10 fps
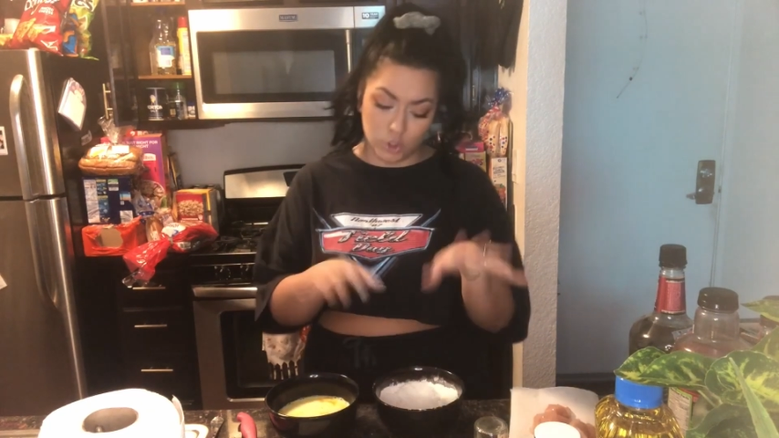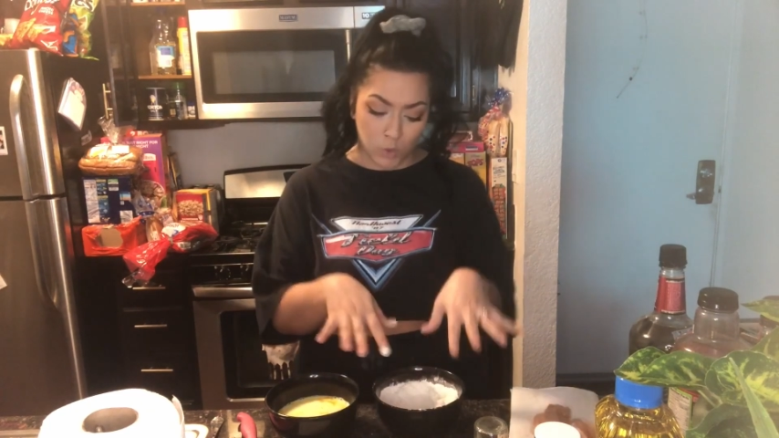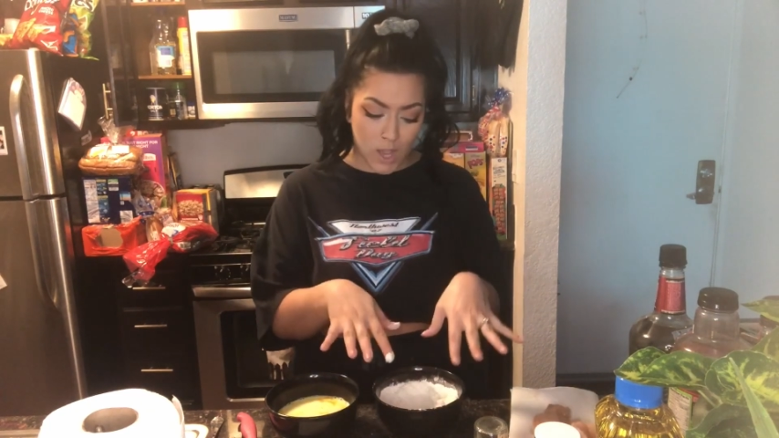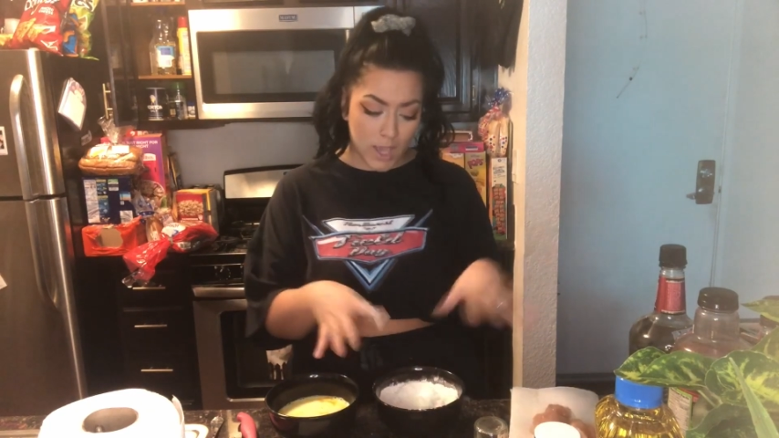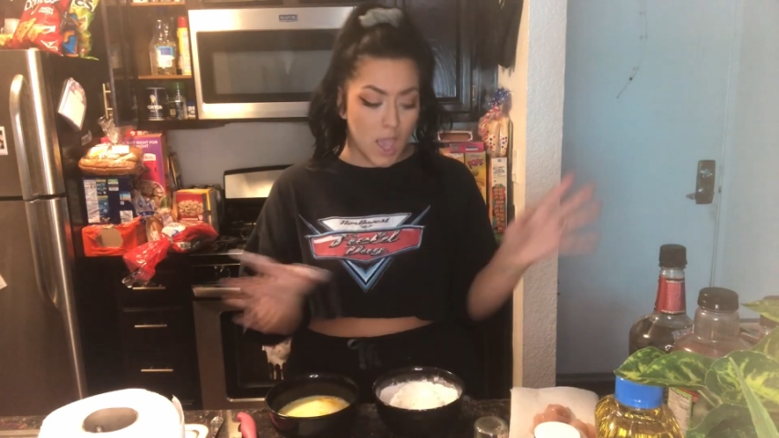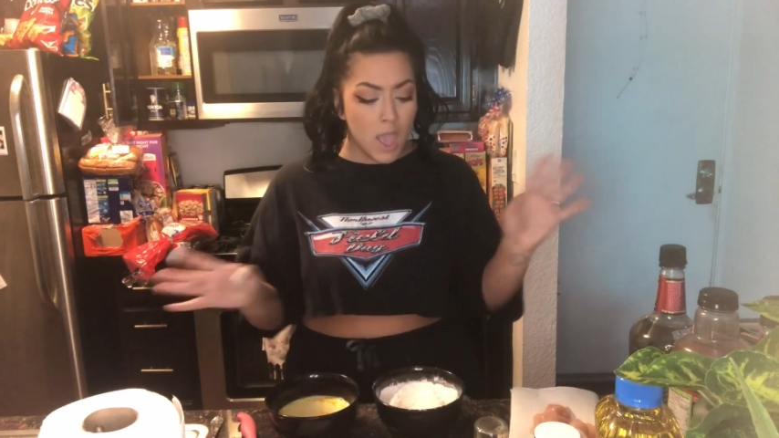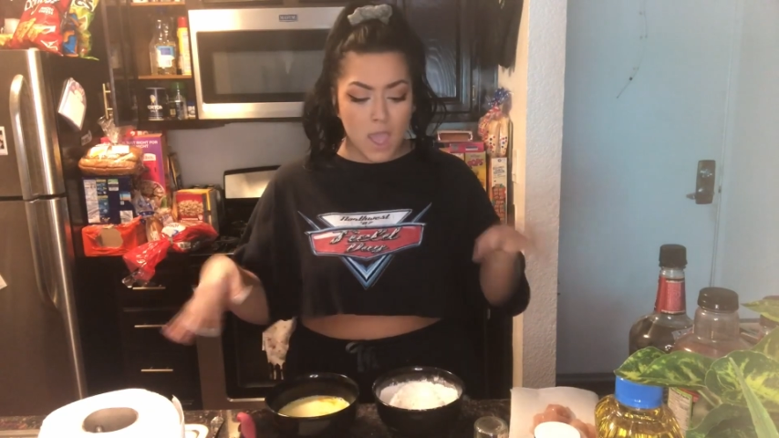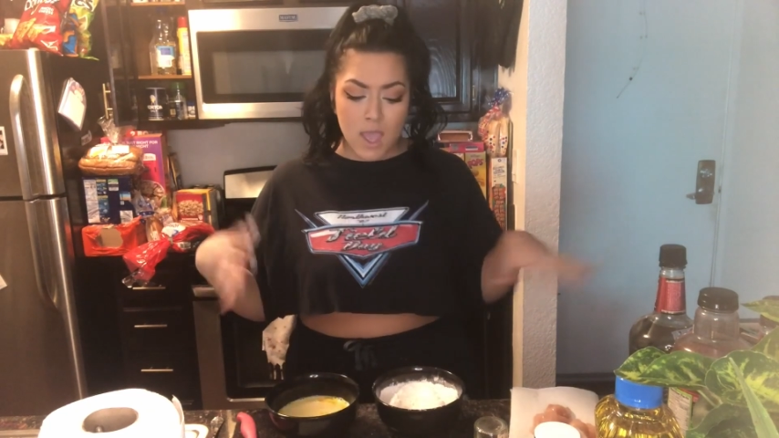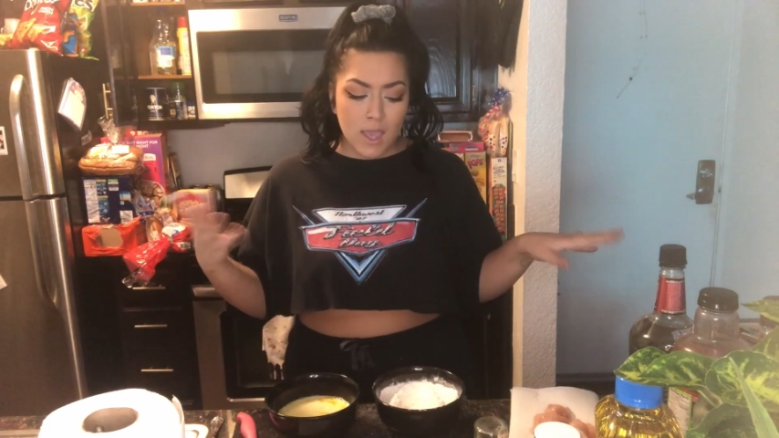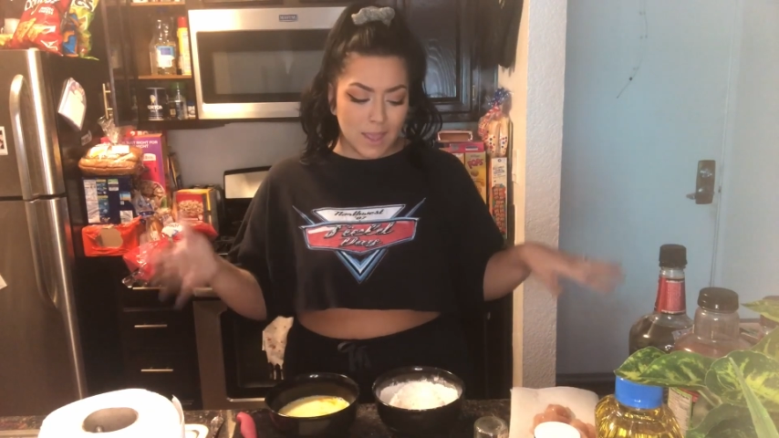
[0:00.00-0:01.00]
dry,
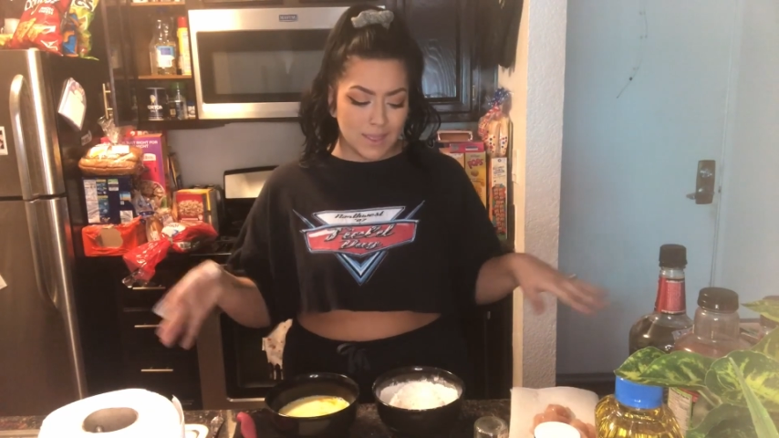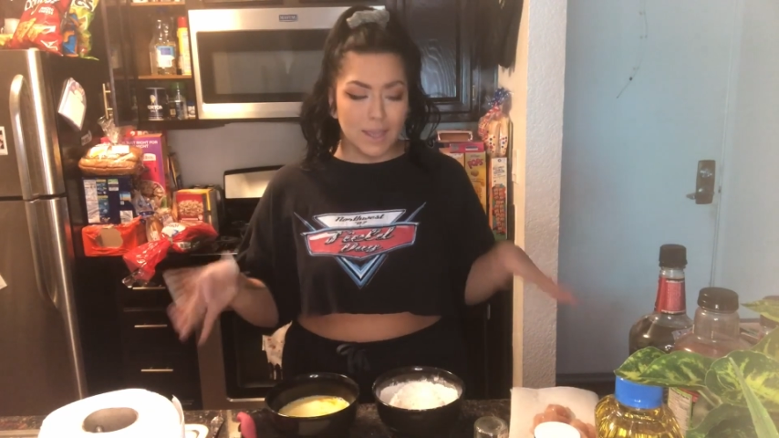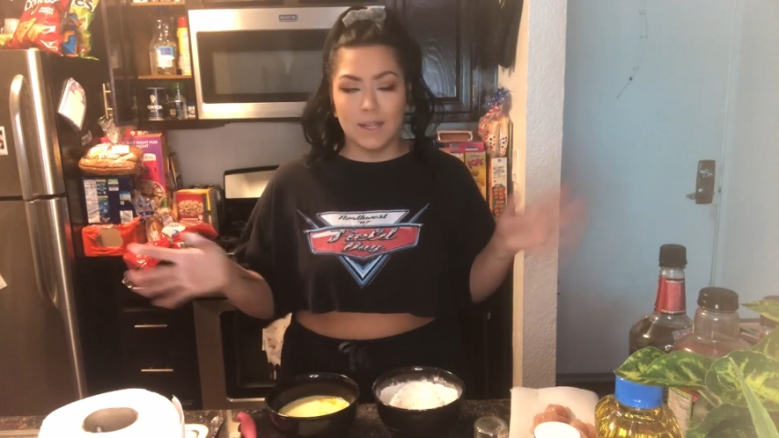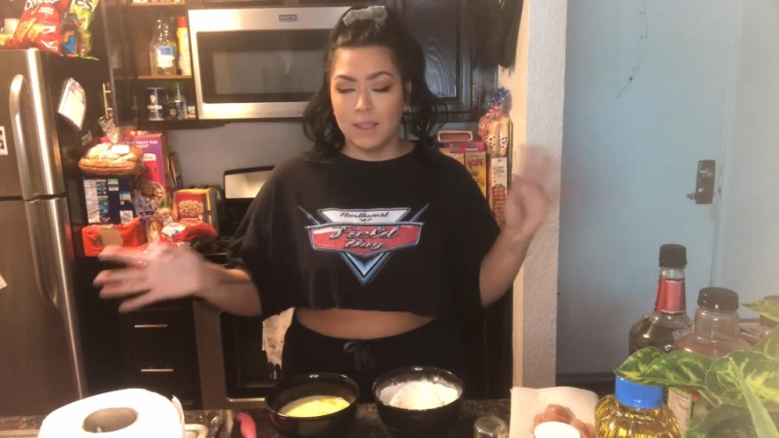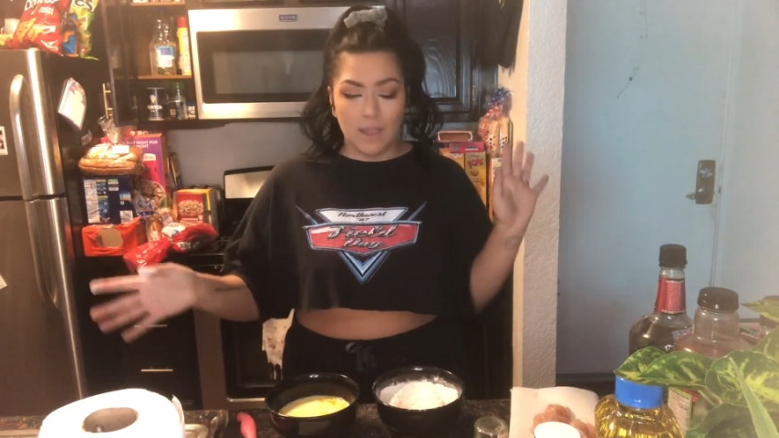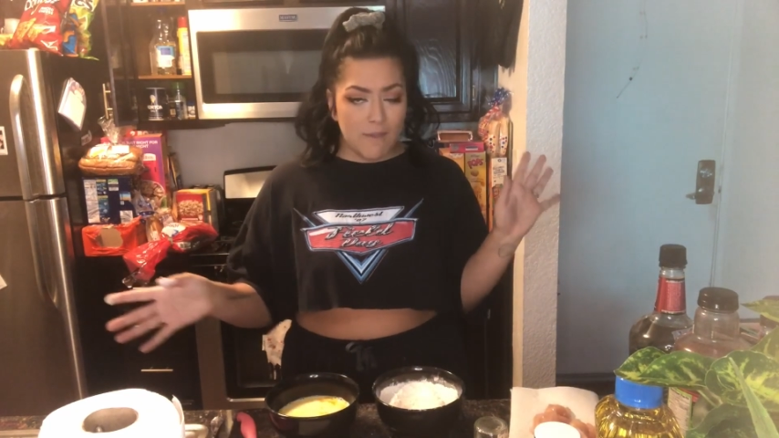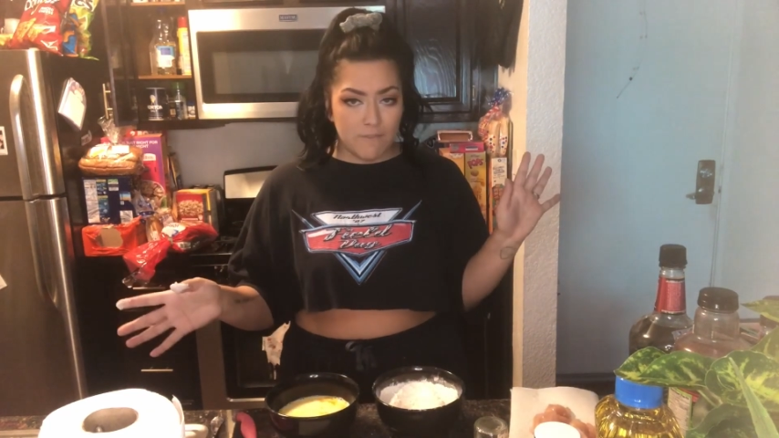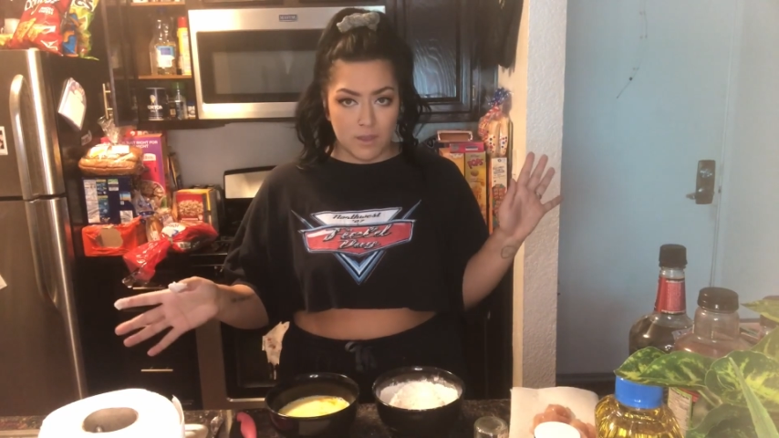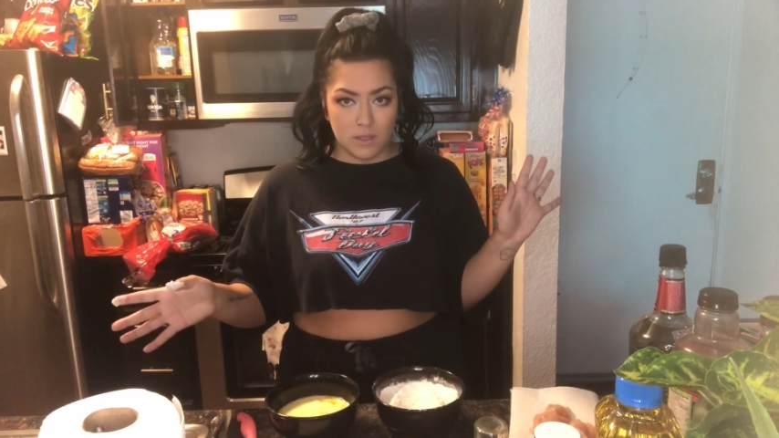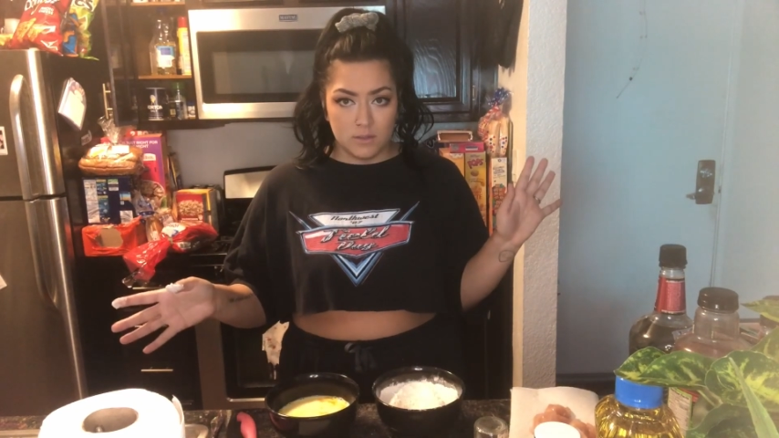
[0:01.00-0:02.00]
and they're gonna love it.